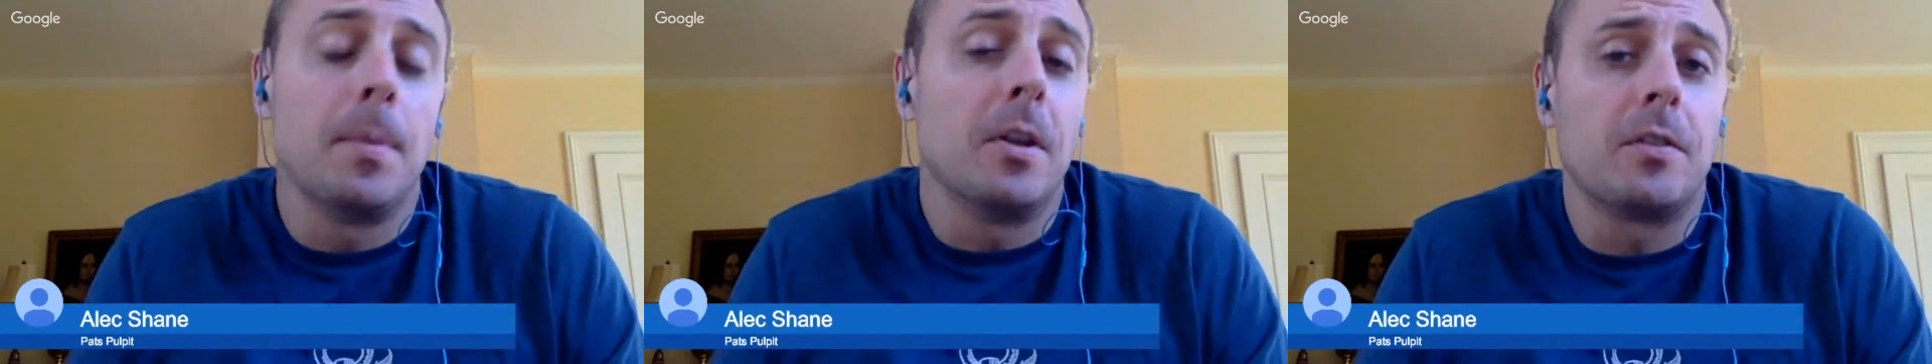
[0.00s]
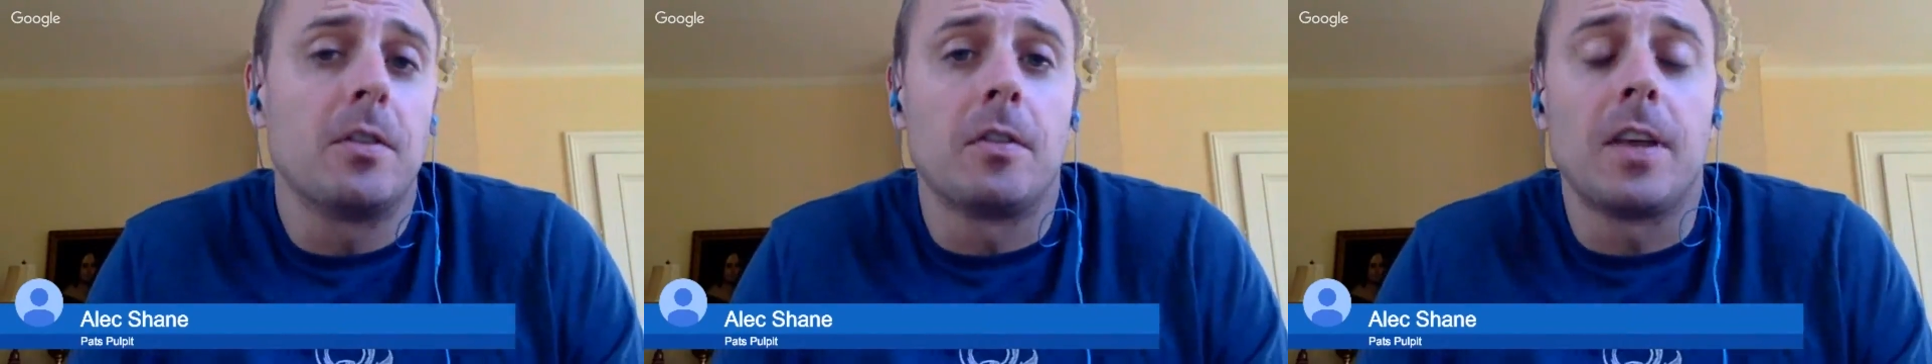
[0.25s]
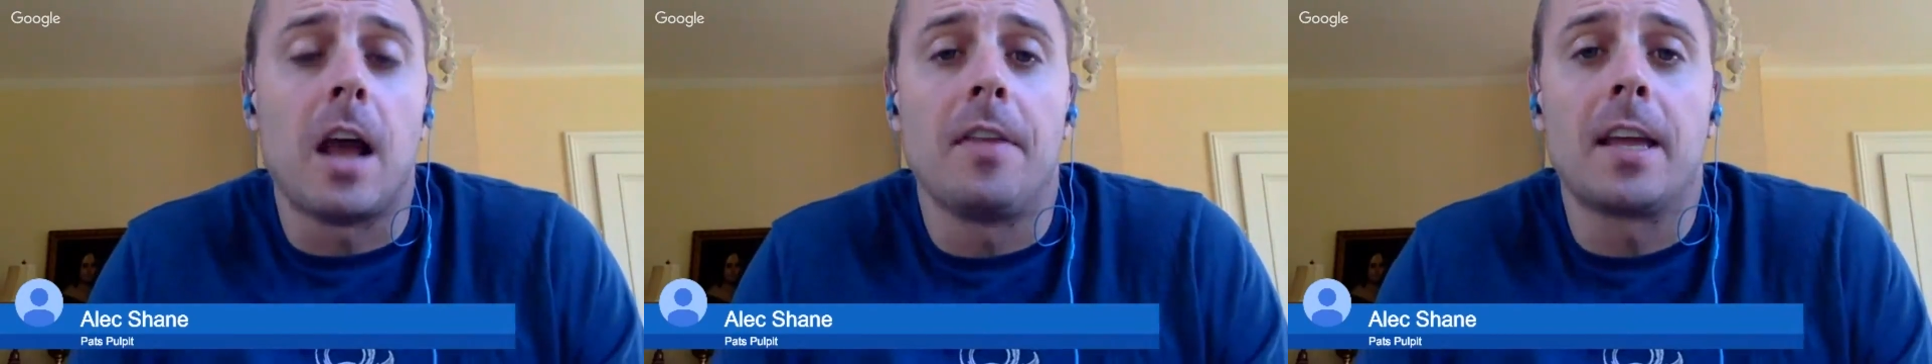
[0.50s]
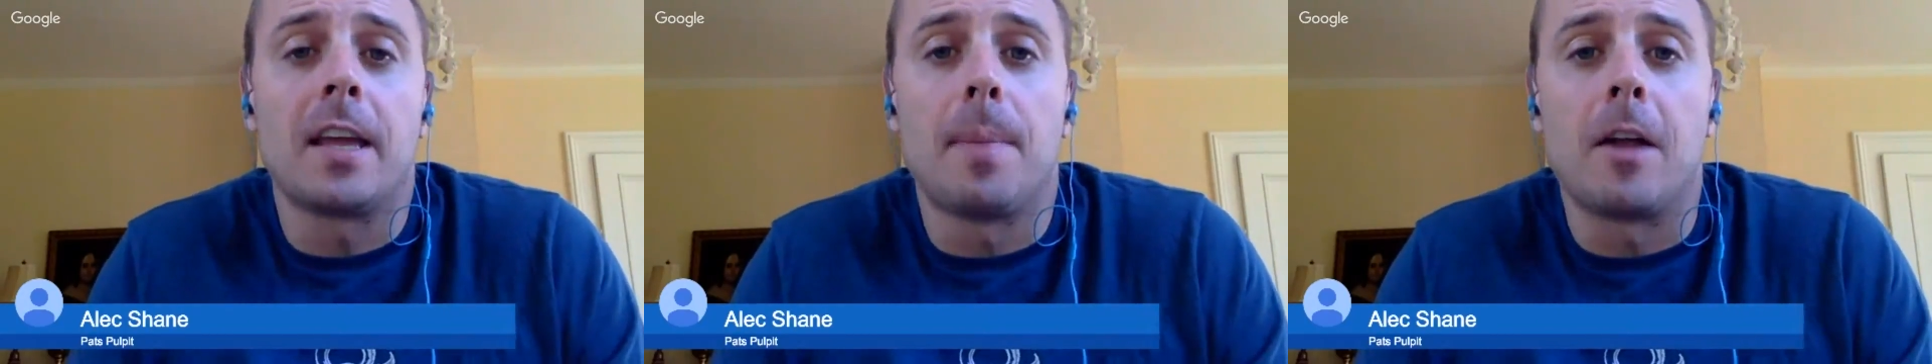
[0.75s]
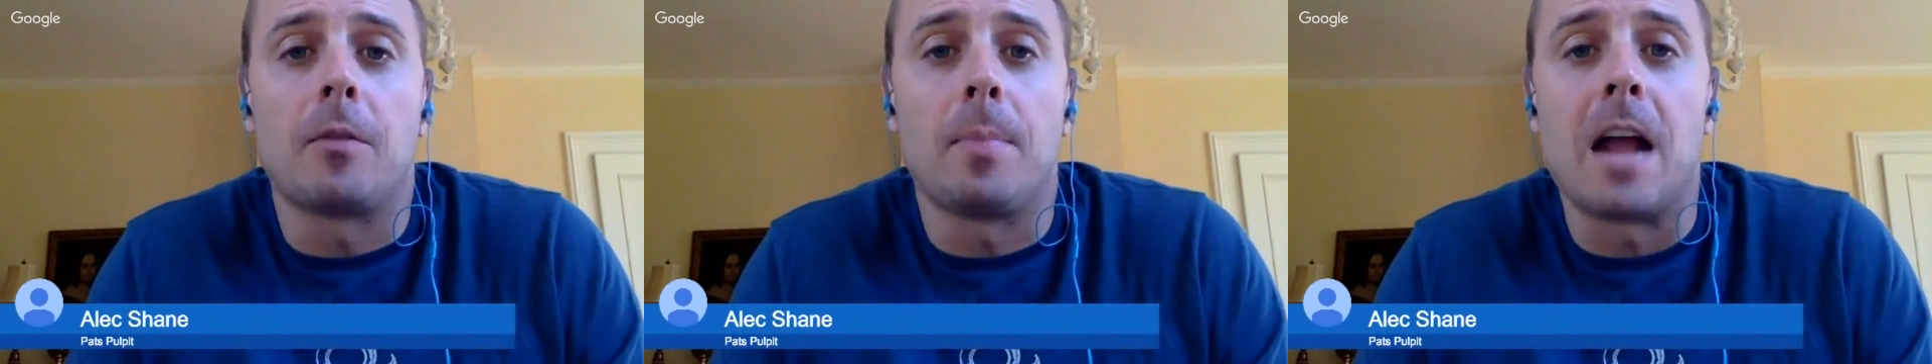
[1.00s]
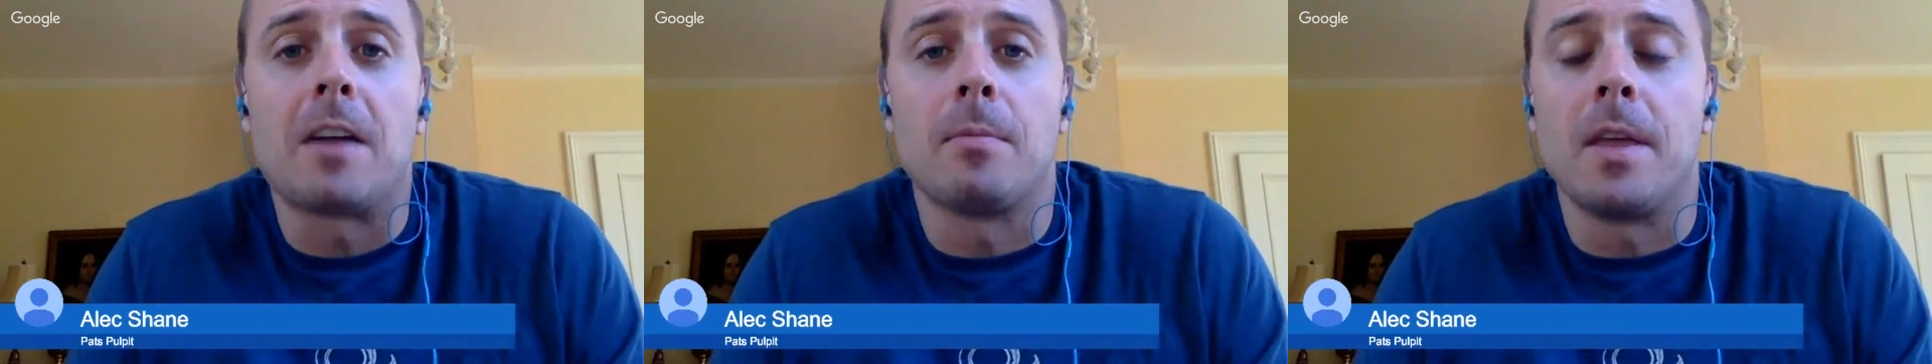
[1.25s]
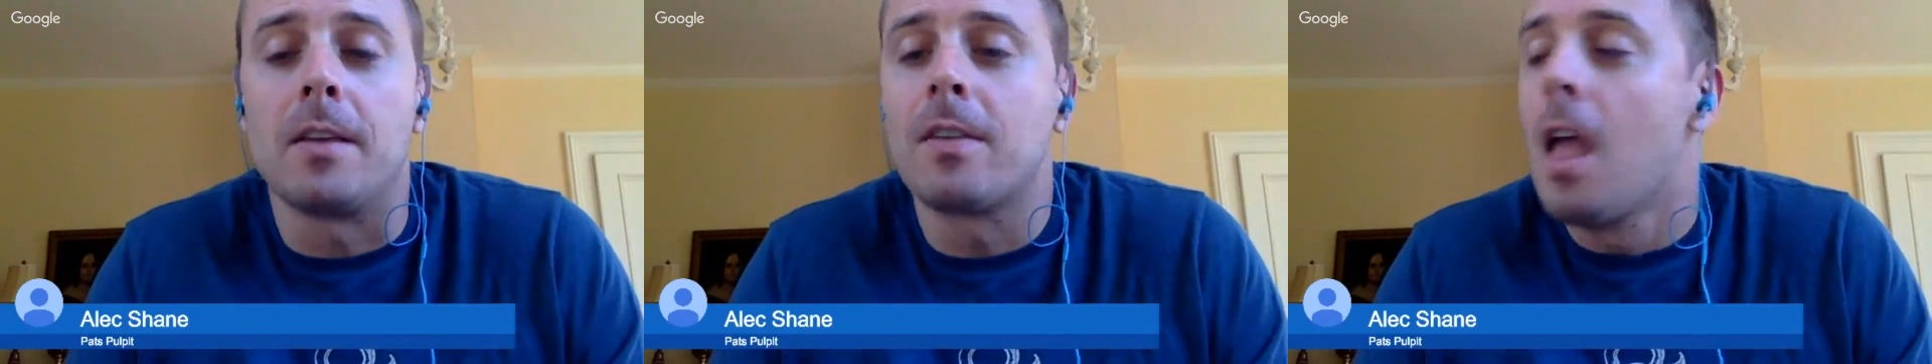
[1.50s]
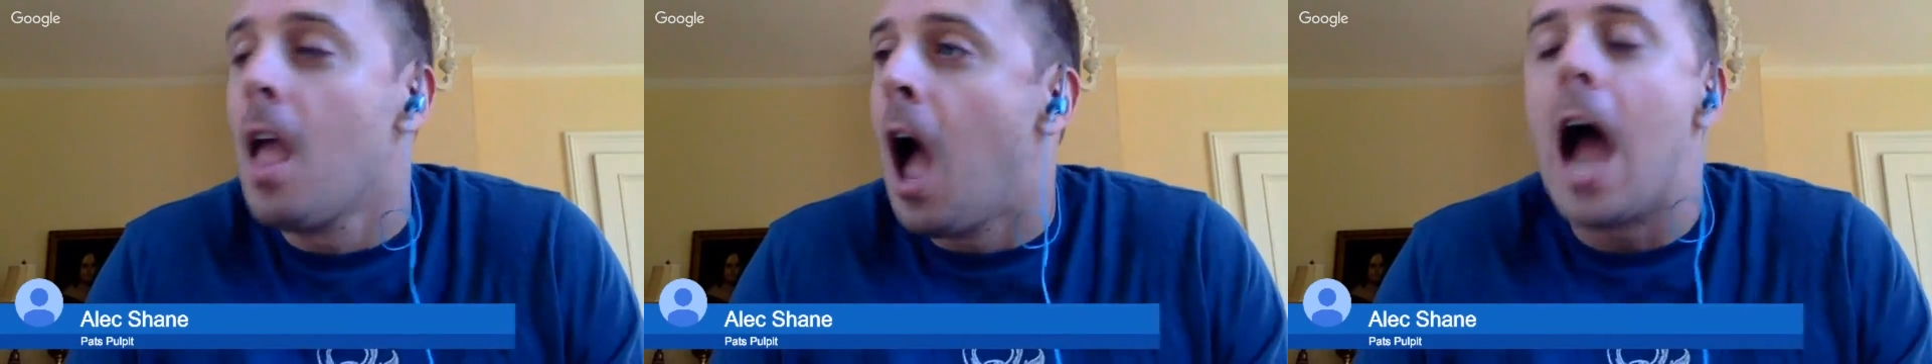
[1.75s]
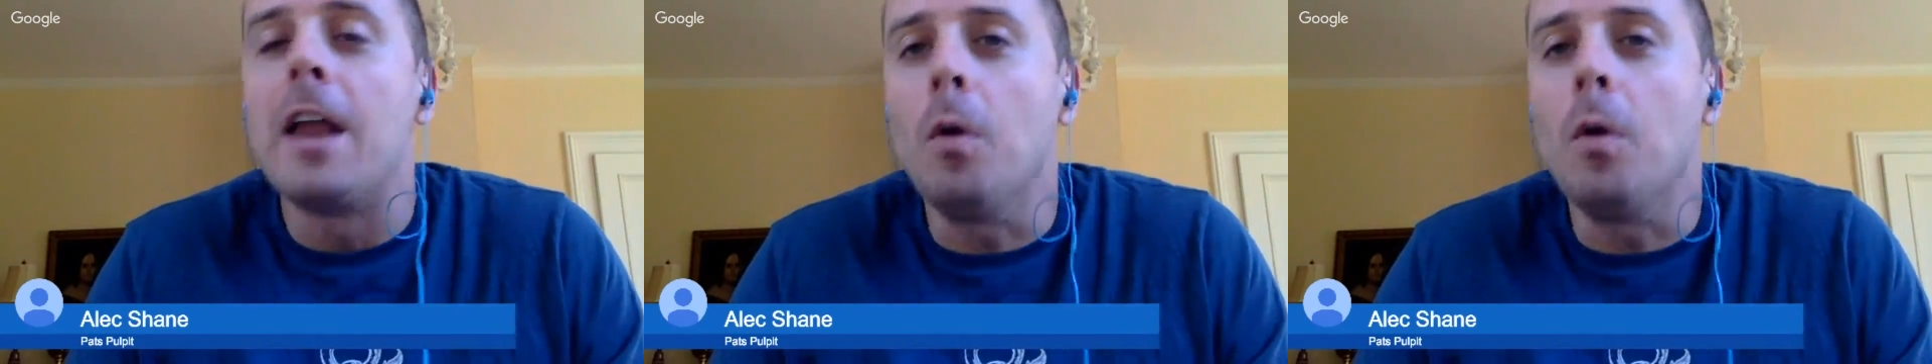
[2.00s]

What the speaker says: but I'm interested to see how they can bounce back from this.